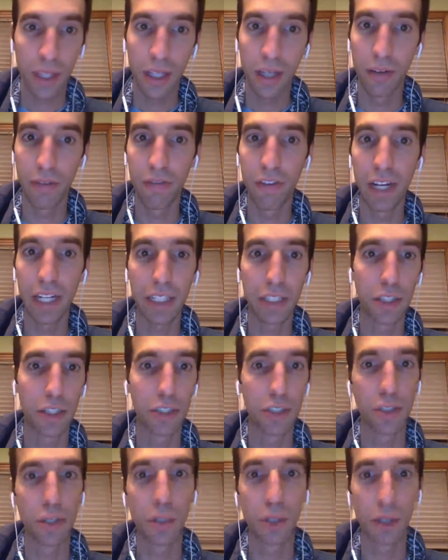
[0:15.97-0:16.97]
affect your
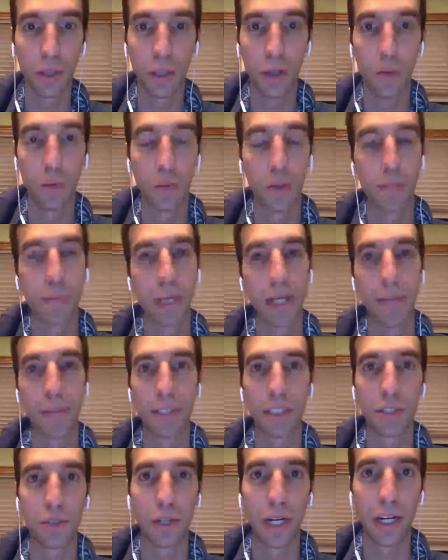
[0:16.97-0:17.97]
student loan
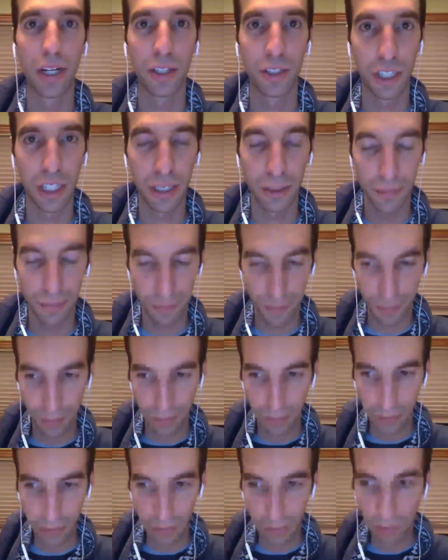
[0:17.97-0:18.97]
repayment strategy?
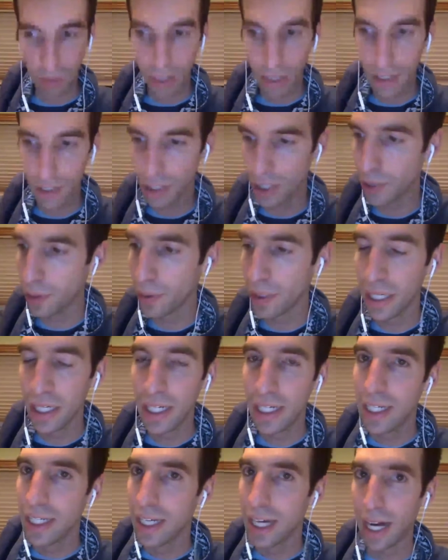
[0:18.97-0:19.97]
So,
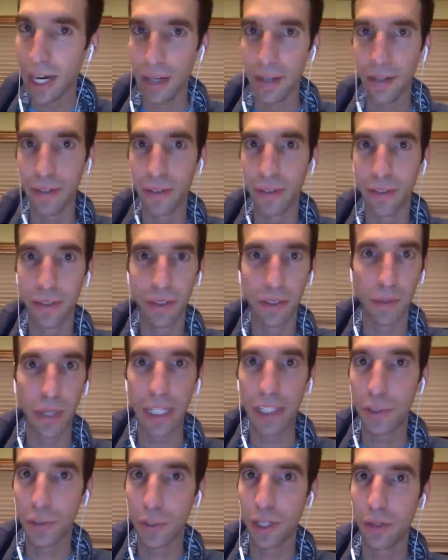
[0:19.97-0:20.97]
I
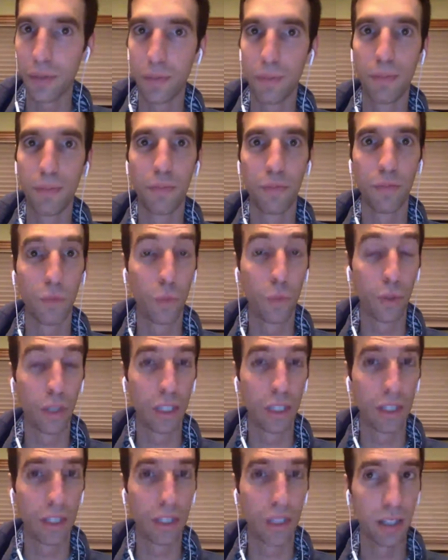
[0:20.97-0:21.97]
graduated
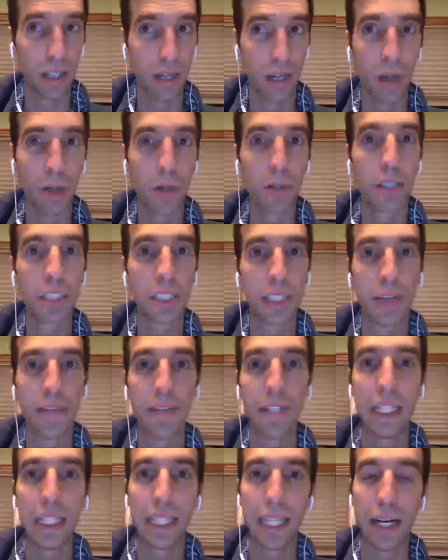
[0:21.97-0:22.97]
with
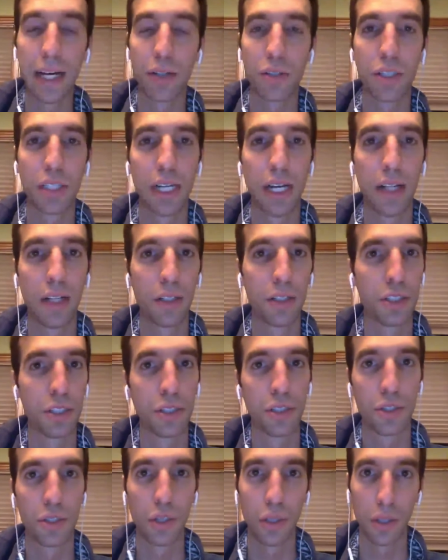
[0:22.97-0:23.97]
$170,000
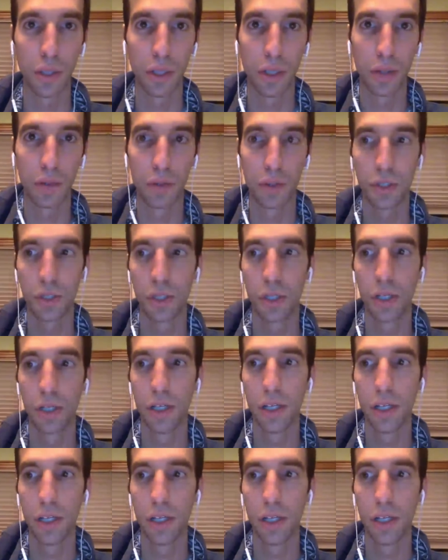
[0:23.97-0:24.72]
in student loans.